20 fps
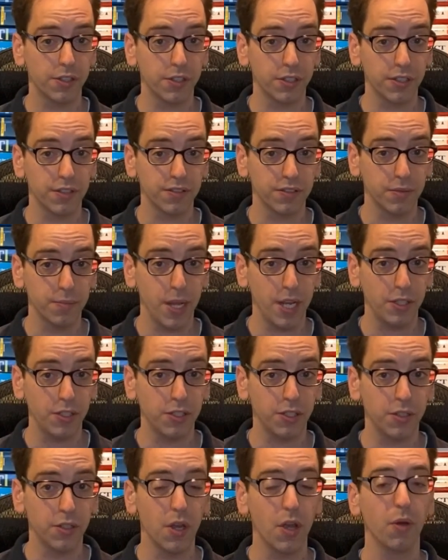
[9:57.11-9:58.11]

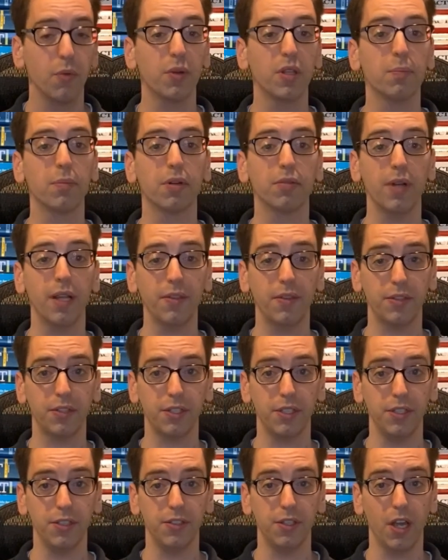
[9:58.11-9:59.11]
information with
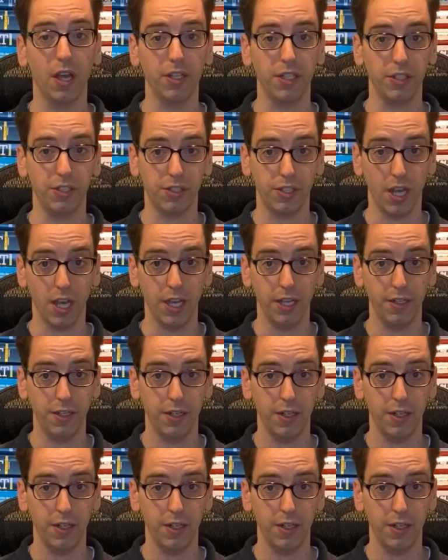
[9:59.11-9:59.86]
parentheses on each side.